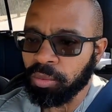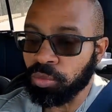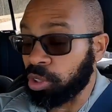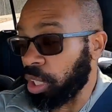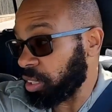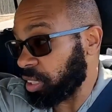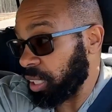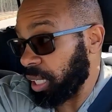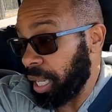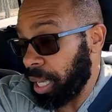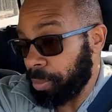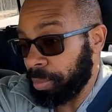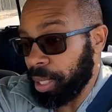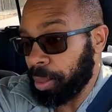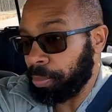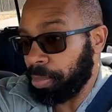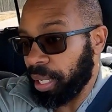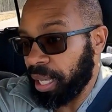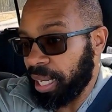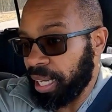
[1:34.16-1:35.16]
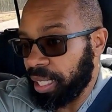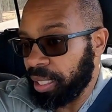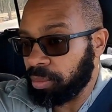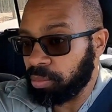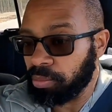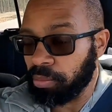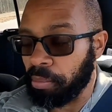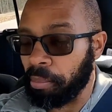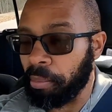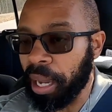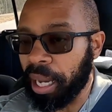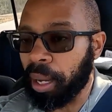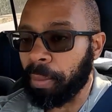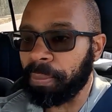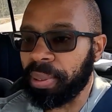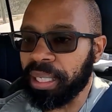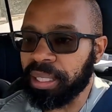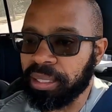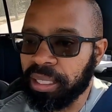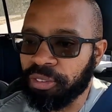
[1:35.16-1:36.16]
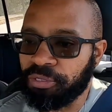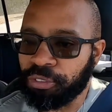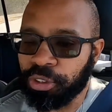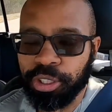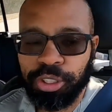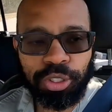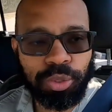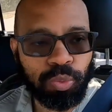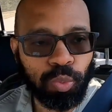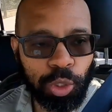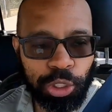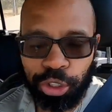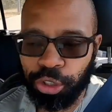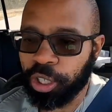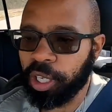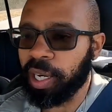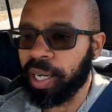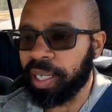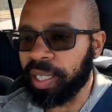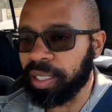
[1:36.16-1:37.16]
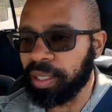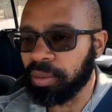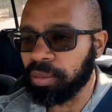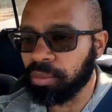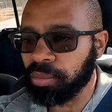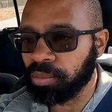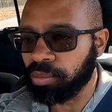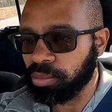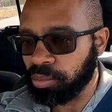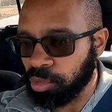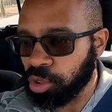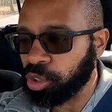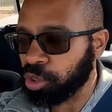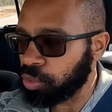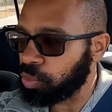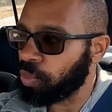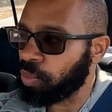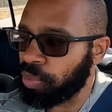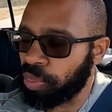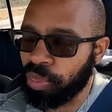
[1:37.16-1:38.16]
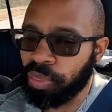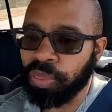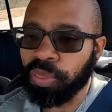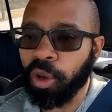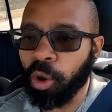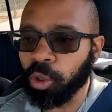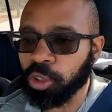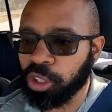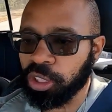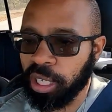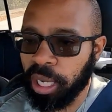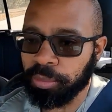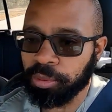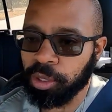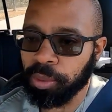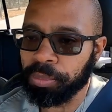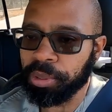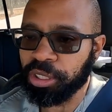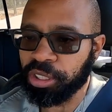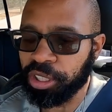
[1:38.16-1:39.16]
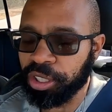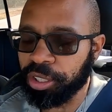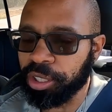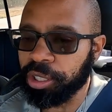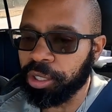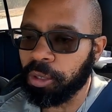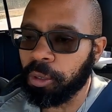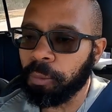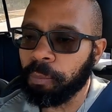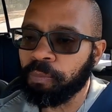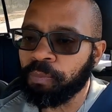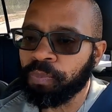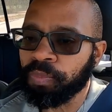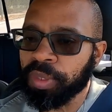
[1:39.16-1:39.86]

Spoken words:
does a laminate blade make a big difference when you're cutting those types of material?